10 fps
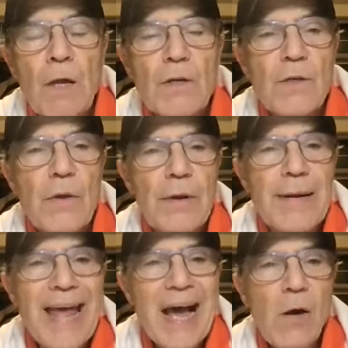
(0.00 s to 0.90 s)
So that
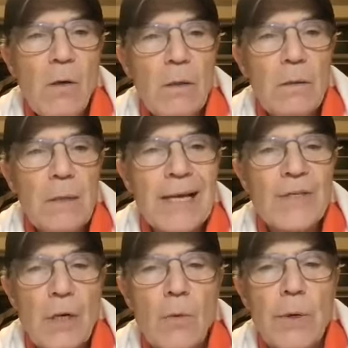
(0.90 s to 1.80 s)
now,
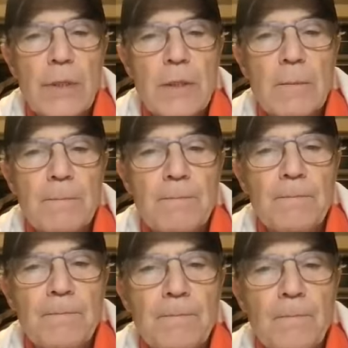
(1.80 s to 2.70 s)
as always,
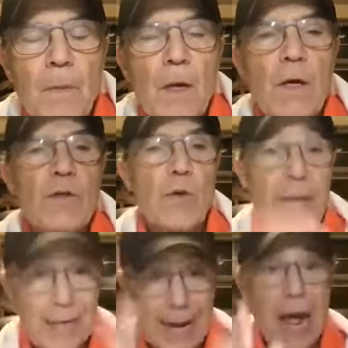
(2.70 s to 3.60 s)
so
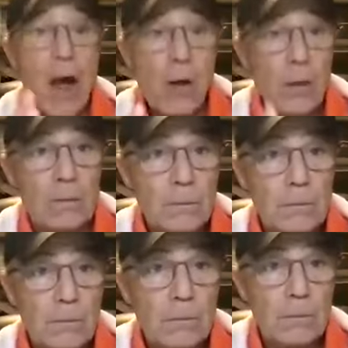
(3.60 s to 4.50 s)
that now,
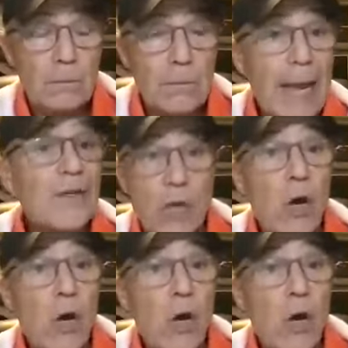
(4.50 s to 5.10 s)
as